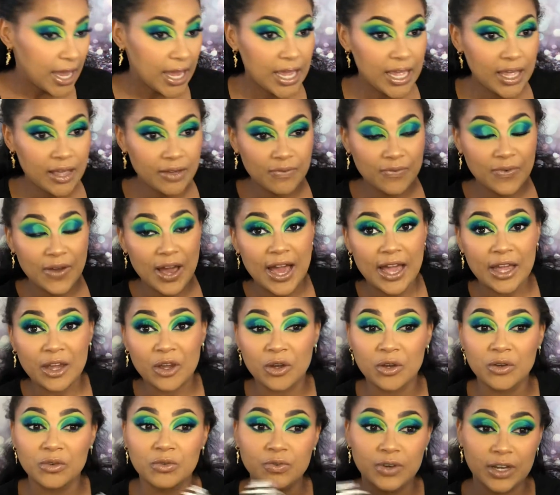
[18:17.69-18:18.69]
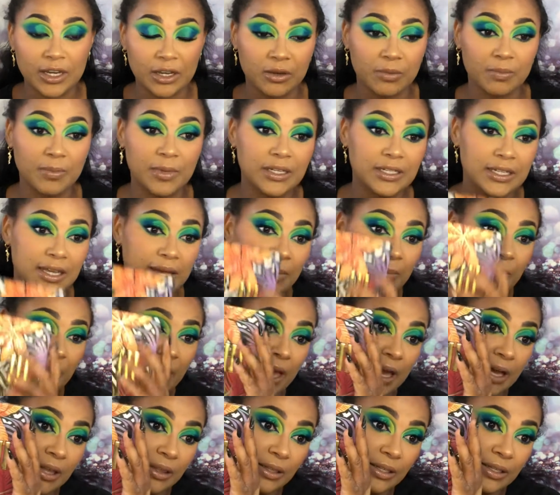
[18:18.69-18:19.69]
If I could recommend a
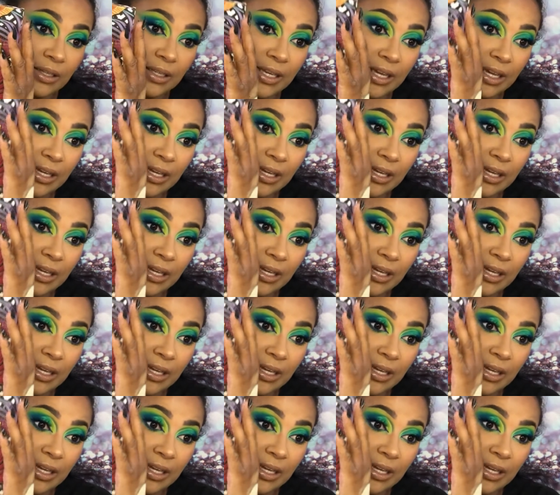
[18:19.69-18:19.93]
palette,